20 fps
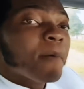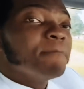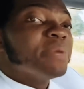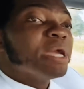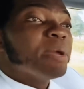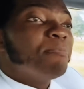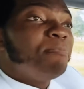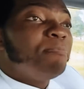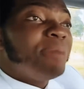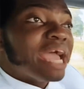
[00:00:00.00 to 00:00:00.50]

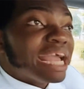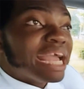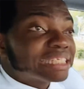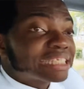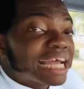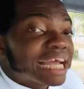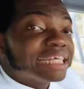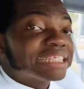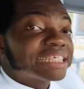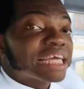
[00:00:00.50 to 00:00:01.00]
Be
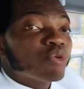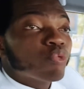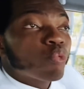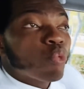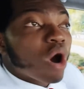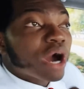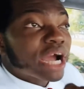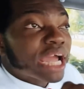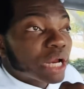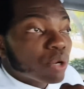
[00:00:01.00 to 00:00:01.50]
patient in
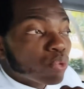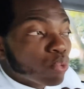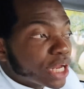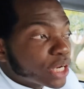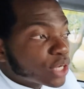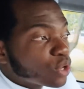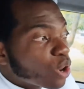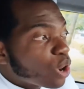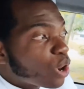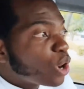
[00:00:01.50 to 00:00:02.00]
walking
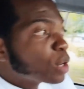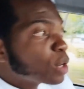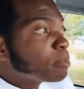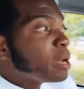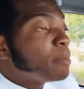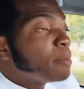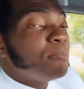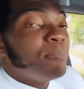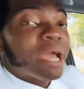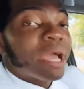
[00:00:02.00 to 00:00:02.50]
with God.
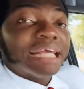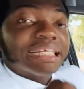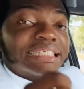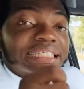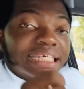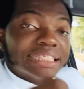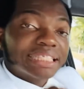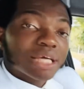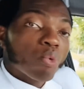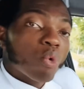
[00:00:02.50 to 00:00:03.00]
Be
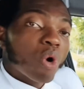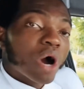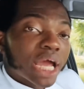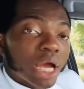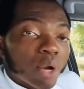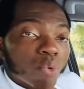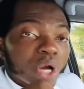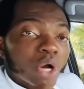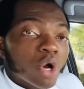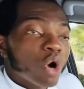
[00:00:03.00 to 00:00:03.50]
patient in
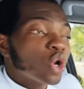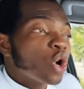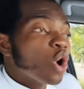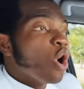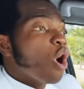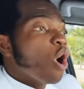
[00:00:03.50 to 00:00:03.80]
walking with God.